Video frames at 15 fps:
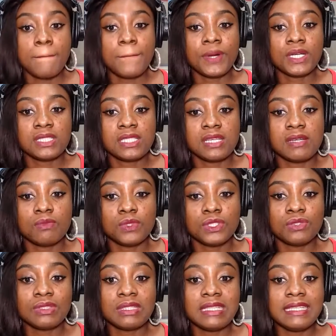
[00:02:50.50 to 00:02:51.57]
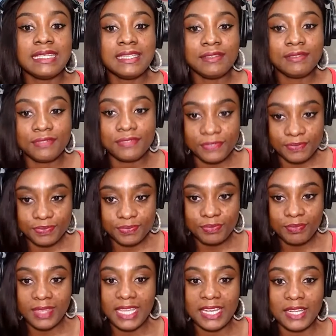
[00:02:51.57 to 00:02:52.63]
But we don't live
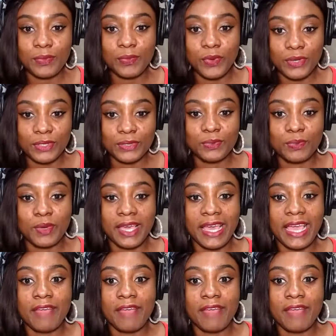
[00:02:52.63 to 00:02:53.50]
in a world where